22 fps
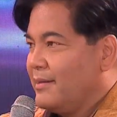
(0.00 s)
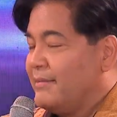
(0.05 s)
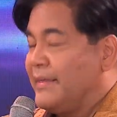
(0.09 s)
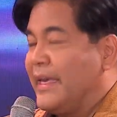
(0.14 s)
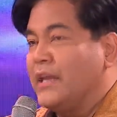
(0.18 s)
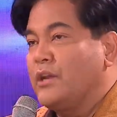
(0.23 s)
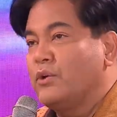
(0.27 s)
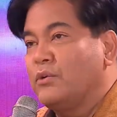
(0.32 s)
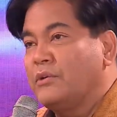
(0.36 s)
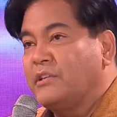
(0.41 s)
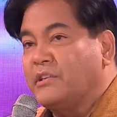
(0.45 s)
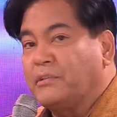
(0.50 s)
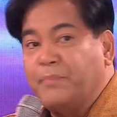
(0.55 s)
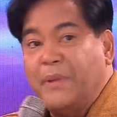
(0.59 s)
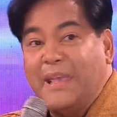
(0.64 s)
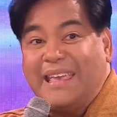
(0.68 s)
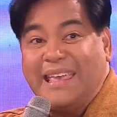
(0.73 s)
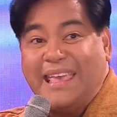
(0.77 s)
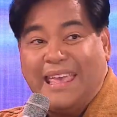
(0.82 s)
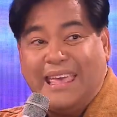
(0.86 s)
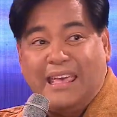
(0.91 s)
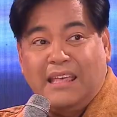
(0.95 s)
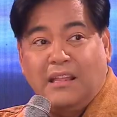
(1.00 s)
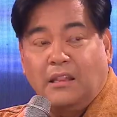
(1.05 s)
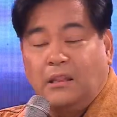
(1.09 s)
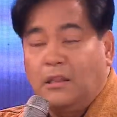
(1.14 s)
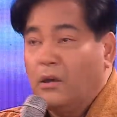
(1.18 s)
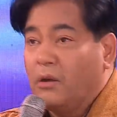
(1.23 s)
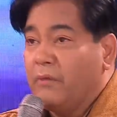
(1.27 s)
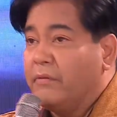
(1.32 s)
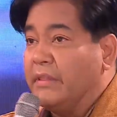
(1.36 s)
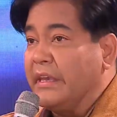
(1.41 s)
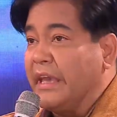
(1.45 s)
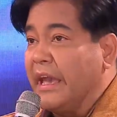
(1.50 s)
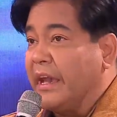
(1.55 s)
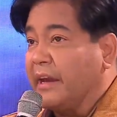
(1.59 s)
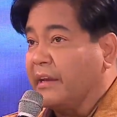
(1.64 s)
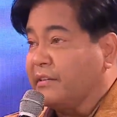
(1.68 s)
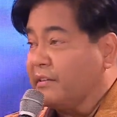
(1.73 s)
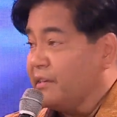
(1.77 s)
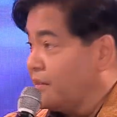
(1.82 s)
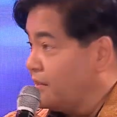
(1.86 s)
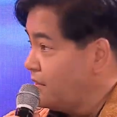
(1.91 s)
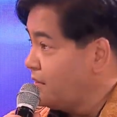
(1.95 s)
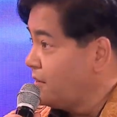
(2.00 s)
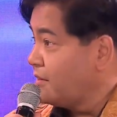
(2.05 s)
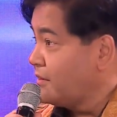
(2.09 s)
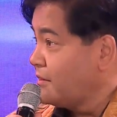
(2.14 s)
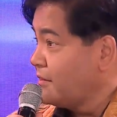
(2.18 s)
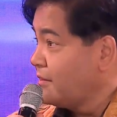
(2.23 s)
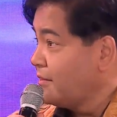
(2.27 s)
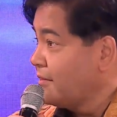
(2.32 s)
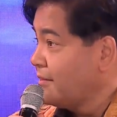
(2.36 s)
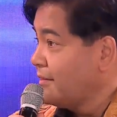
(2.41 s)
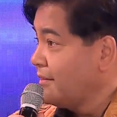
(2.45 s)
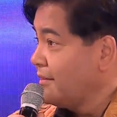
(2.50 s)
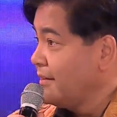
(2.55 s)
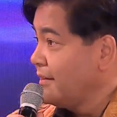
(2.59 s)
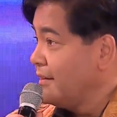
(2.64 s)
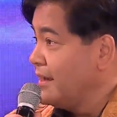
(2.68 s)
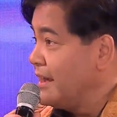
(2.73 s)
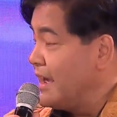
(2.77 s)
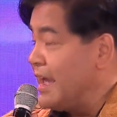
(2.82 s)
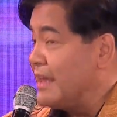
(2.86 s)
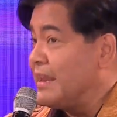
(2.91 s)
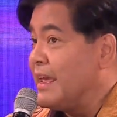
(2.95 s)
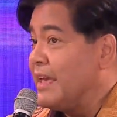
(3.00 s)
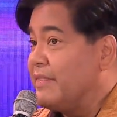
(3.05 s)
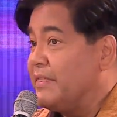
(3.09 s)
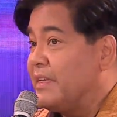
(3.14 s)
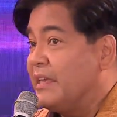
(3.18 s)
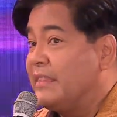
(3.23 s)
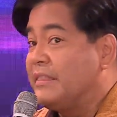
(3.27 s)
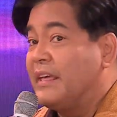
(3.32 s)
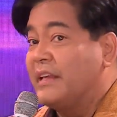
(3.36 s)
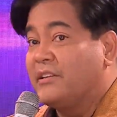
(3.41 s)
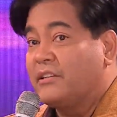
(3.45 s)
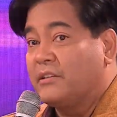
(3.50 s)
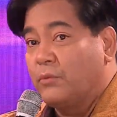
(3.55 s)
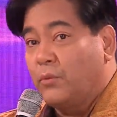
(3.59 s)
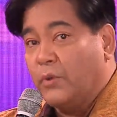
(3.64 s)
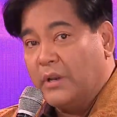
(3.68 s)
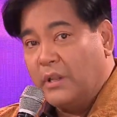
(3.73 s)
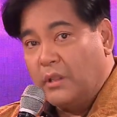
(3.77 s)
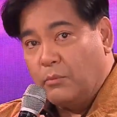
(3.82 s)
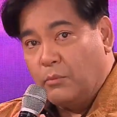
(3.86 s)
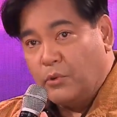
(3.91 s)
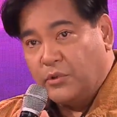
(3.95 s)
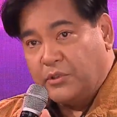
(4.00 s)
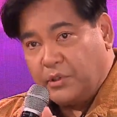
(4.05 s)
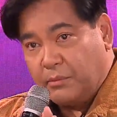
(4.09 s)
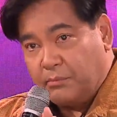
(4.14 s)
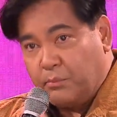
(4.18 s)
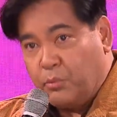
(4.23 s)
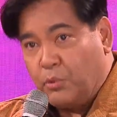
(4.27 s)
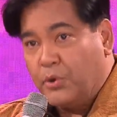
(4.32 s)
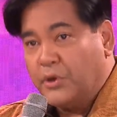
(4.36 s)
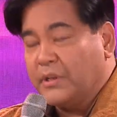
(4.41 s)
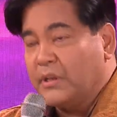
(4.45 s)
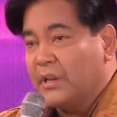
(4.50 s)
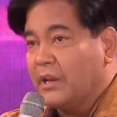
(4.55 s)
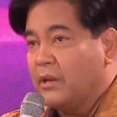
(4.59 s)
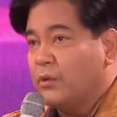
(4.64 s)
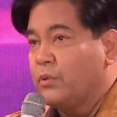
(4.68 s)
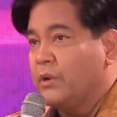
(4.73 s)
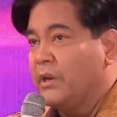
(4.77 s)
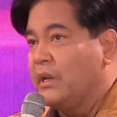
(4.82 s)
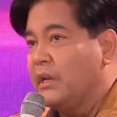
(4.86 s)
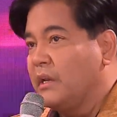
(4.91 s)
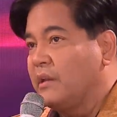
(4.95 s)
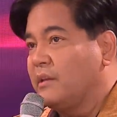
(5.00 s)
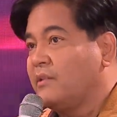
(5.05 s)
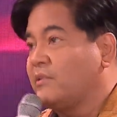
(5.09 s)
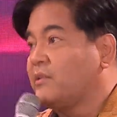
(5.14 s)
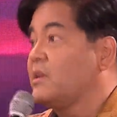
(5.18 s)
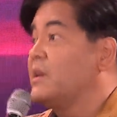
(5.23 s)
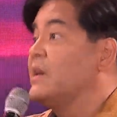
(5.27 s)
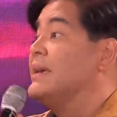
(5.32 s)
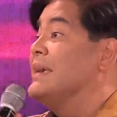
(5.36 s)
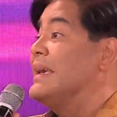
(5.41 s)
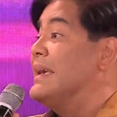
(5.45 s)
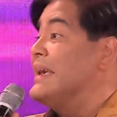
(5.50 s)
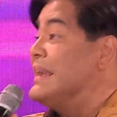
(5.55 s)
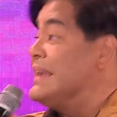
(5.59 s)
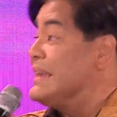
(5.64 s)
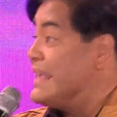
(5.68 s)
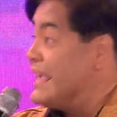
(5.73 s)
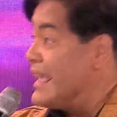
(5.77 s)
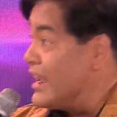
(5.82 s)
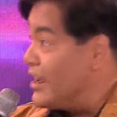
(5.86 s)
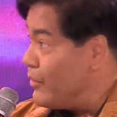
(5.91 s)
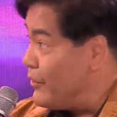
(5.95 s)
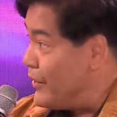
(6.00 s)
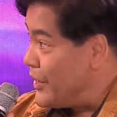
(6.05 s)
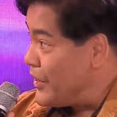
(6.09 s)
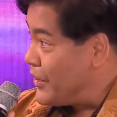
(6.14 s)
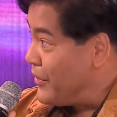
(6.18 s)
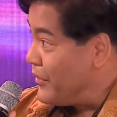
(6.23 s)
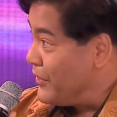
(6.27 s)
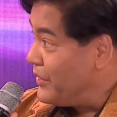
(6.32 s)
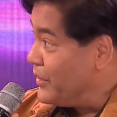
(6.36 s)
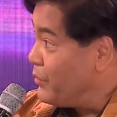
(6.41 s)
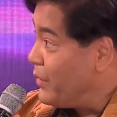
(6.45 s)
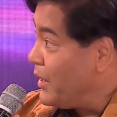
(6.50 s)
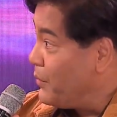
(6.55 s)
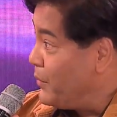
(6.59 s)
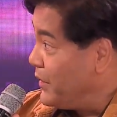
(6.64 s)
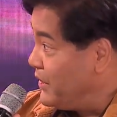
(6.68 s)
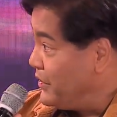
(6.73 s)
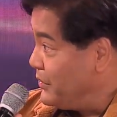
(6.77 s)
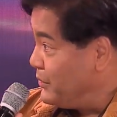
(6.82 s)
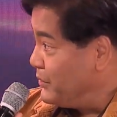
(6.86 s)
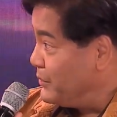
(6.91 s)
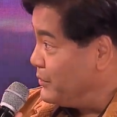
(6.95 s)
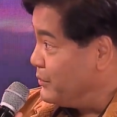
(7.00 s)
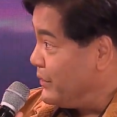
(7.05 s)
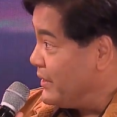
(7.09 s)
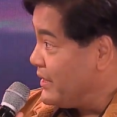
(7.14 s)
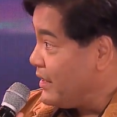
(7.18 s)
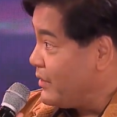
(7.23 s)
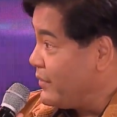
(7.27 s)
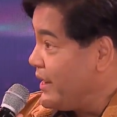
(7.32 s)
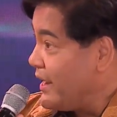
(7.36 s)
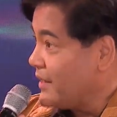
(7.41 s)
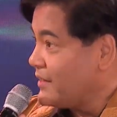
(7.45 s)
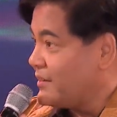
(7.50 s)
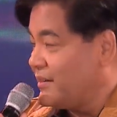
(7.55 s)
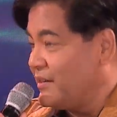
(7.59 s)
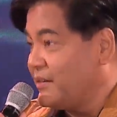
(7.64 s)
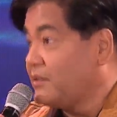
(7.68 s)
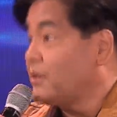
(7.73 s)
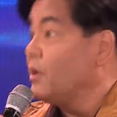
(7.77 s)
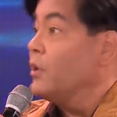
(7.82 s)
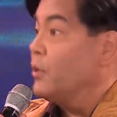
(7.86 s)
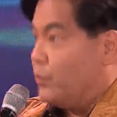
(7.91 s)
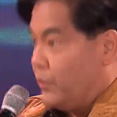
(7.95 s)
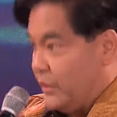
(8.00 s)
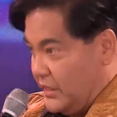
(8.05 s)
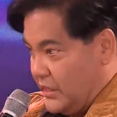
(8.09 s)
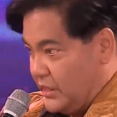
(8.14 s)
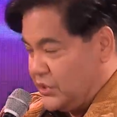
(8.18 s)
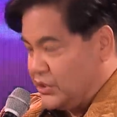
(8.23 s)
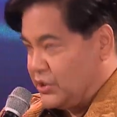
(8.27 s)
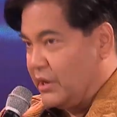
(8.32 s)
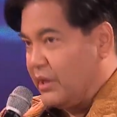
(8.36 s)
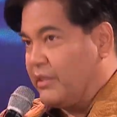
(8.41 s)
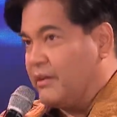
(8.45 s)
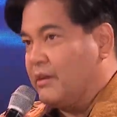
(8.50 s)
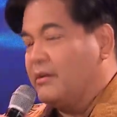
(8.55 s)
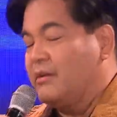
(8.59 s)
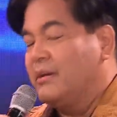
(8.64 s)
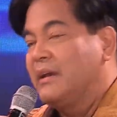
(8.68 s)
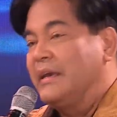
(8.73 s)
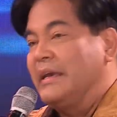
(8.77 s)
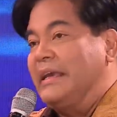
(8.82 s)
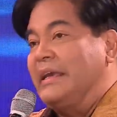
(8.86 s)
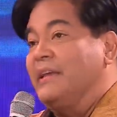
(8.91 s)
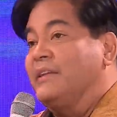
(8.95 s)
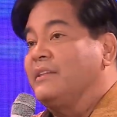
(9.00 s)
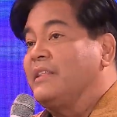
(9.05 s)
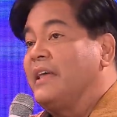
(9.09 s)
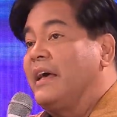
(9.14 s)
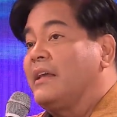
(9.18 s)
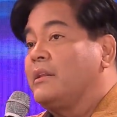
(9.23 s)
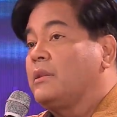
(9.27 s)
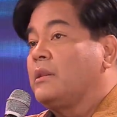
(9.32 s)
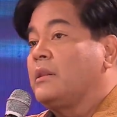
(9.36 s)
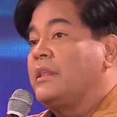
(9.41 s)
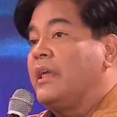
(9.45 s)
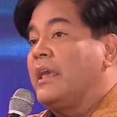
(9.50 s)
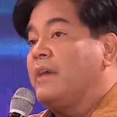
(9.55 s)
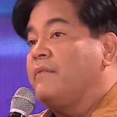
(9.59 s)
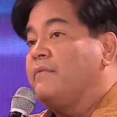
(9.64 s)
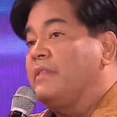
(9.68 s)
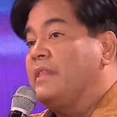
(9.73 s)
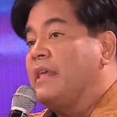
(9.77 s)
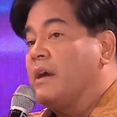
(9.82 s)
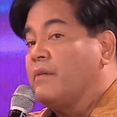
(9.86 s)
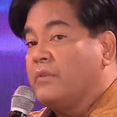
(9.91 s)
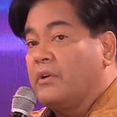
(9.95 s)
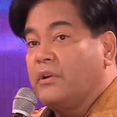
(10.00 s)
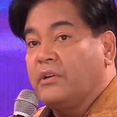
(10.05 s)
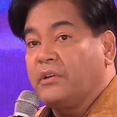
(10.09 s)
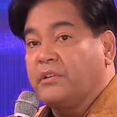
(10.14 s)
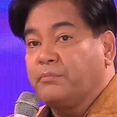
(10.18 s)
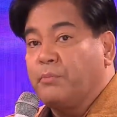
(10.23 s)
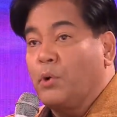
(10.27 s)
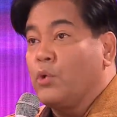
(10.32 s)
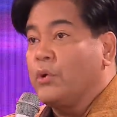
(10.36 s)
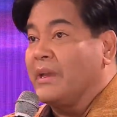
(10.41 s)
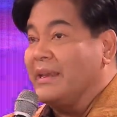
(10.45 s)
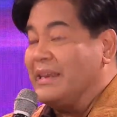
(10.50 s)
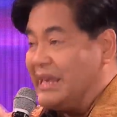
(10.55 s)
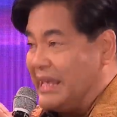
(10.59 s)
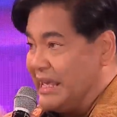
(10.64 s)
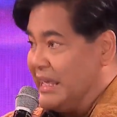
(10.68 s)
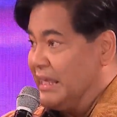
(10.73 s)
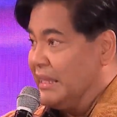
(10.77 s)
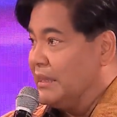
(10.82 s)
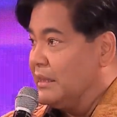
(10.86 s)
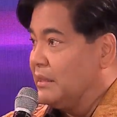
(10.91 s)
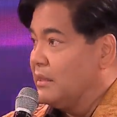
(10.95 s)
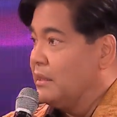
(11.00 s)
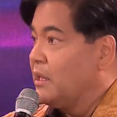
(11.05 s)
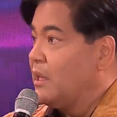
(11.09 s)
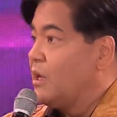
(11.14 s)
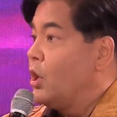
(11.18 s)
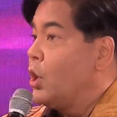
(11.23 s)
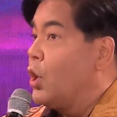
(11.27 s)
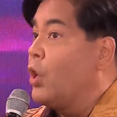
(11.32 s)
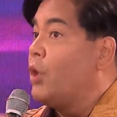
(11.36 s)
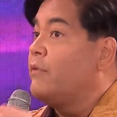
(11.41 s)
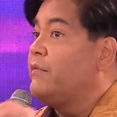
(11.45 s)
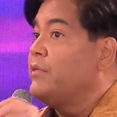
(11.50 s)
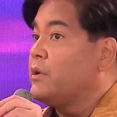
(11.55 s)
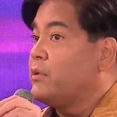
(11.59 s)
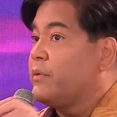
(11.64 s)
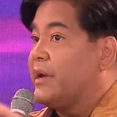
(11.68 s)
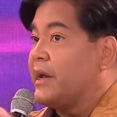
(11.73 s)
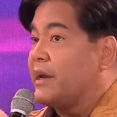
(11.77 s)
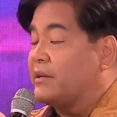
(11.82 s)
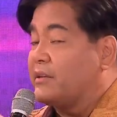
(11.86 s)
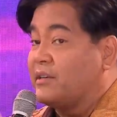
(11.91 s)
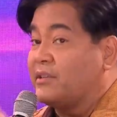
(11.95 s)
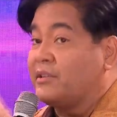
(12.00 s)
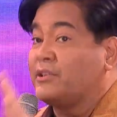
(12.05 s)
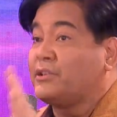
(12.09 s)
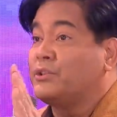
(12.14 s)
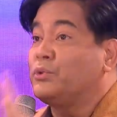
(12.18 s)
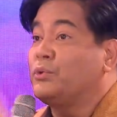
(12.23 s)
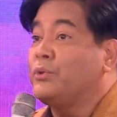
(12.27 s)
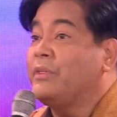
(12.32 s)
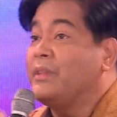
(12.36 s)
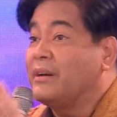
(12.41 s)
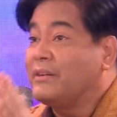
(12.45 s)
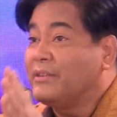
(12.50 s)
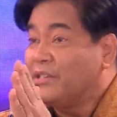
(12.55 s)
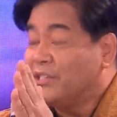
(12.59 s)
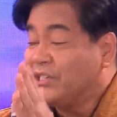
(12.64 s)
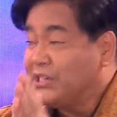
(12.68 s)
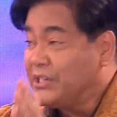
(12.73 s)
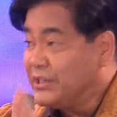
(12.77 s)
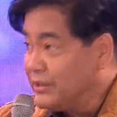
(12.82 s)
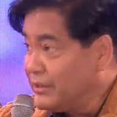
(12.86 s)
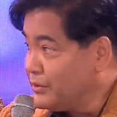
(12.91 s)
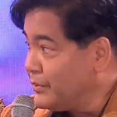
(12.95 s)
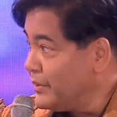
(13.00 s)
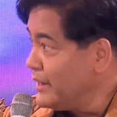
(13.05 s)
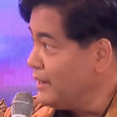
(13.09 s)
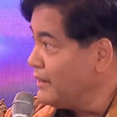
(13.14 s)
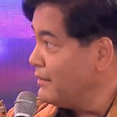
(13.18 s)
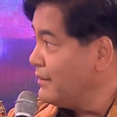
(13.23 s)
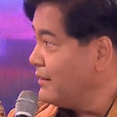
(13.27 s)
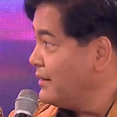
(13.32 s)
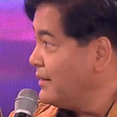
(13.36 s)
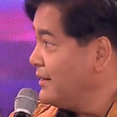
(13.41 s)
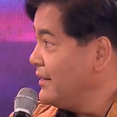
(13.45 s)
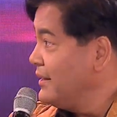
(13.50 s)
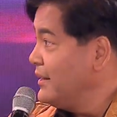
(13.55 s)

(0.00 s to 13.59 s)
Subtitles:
They don't speak ill of the exes. And I think that's one of the most important ingredients in carrying on the way we do with our exes, with each other, is that they've never spoken ill of their exes to their children.